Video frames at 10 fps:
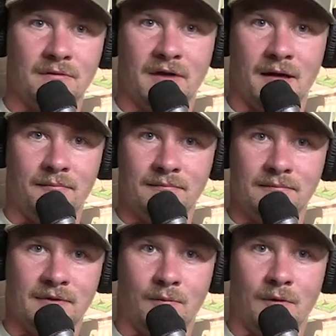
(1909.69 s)
of M?
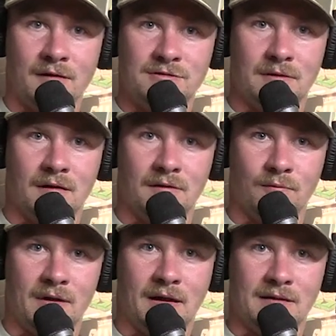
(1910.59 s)
Like, why aren't you here on the
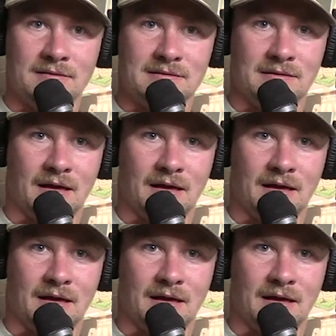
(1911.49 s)
weekends?"